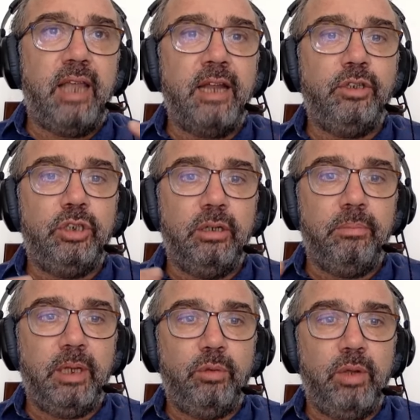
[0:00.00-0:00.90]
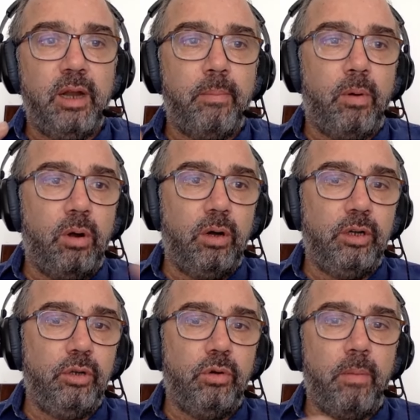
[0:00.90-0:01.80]
tension between a more
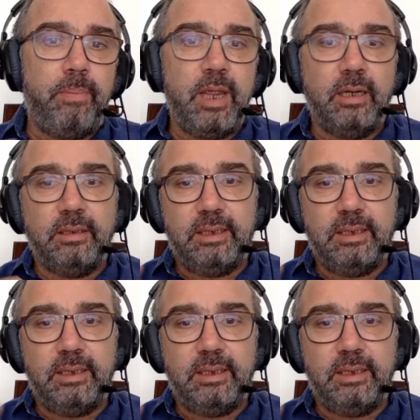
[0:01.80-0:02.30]
European